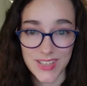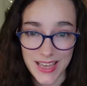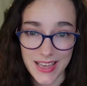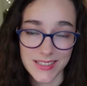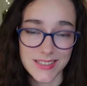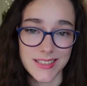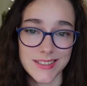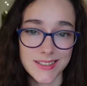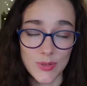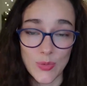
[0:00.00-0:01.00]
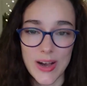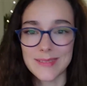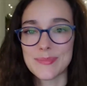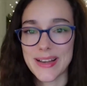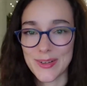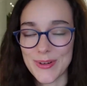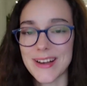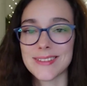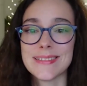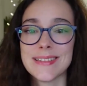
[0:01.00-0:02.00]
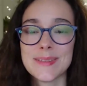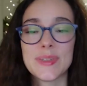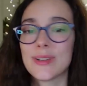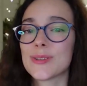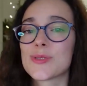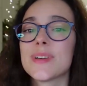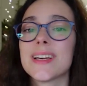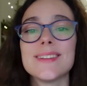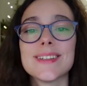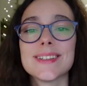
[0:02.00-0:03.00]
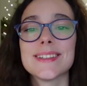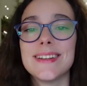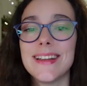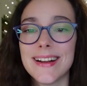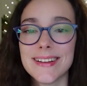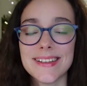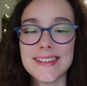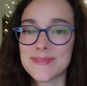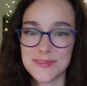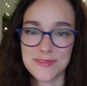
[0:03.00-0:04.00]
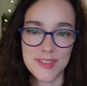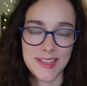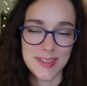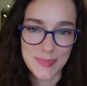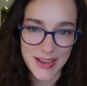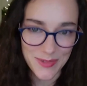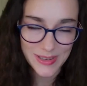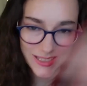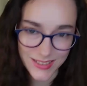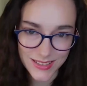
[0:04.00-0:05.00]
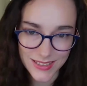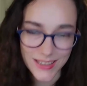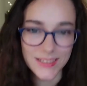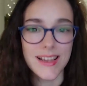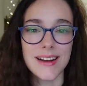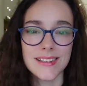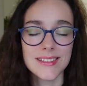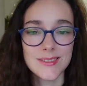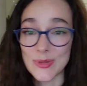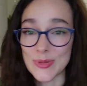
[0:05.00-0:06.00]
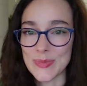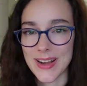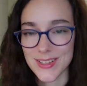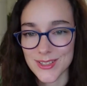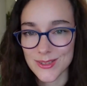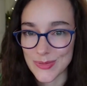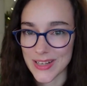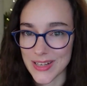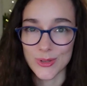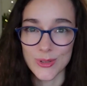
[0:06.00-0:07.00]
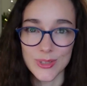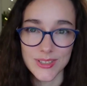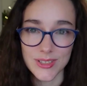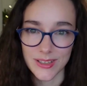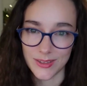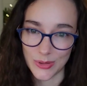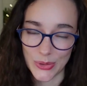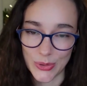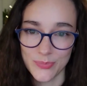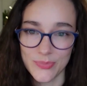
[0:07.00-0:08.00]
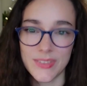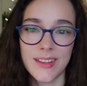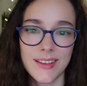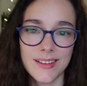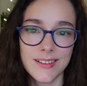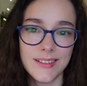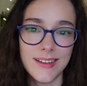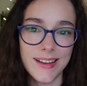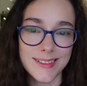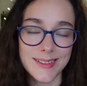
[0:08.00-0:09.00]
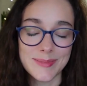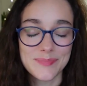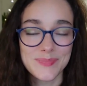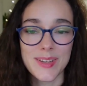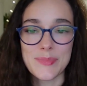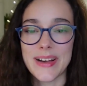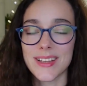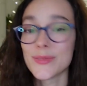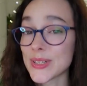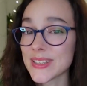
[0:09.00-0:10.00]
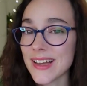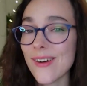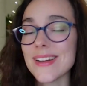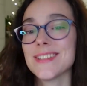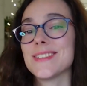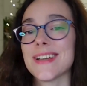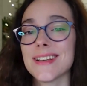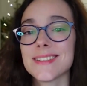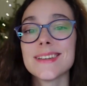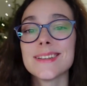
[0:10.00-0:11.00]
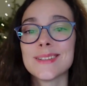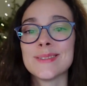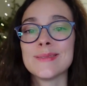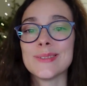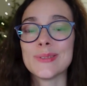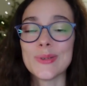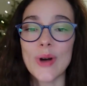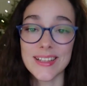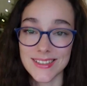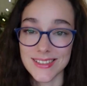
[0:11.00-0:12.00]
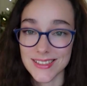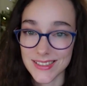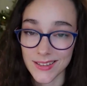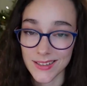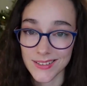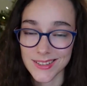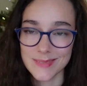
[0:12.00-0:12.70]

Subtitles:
cases one by one, because we cannot learn everything by once. There is too much rules to learn, but for now it's just to understand.